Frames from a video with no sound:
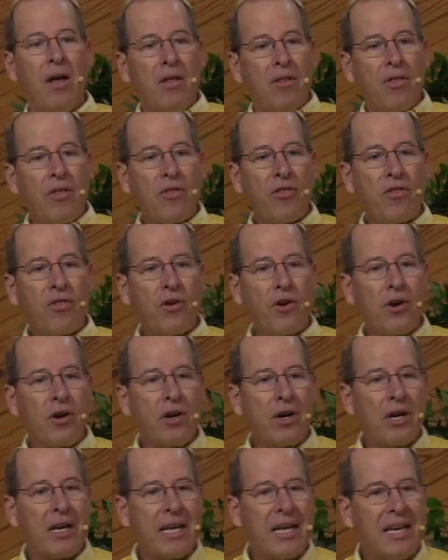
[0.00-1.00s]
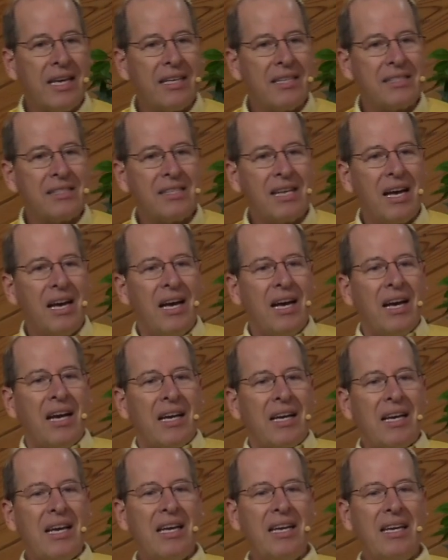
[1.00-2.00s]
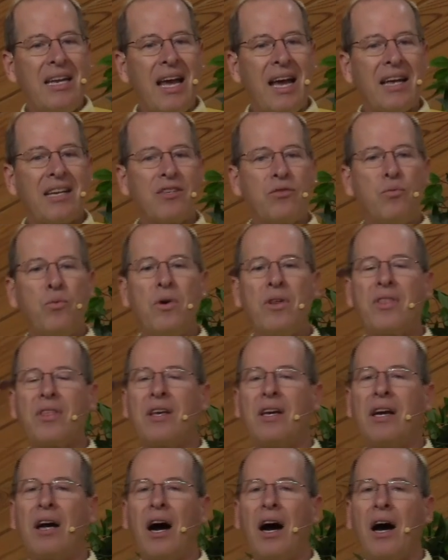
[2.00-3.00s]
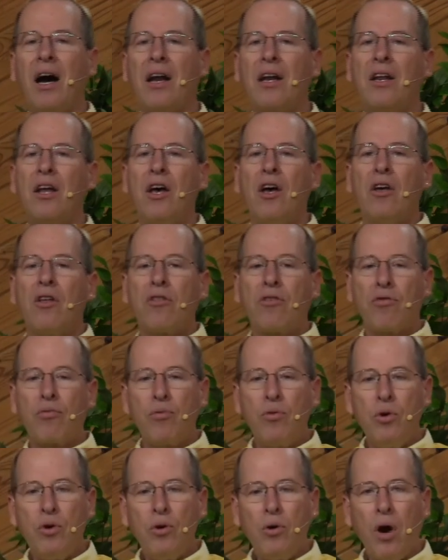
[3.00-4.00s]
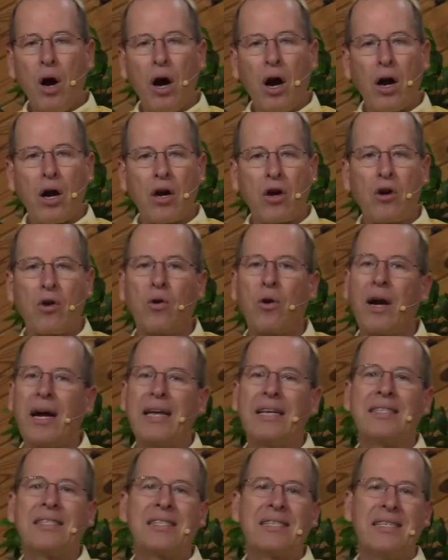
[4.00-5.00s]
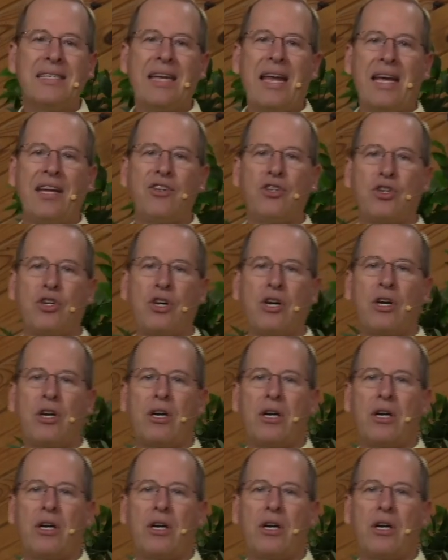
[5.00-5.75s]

The third is connect with God through our Christ nature.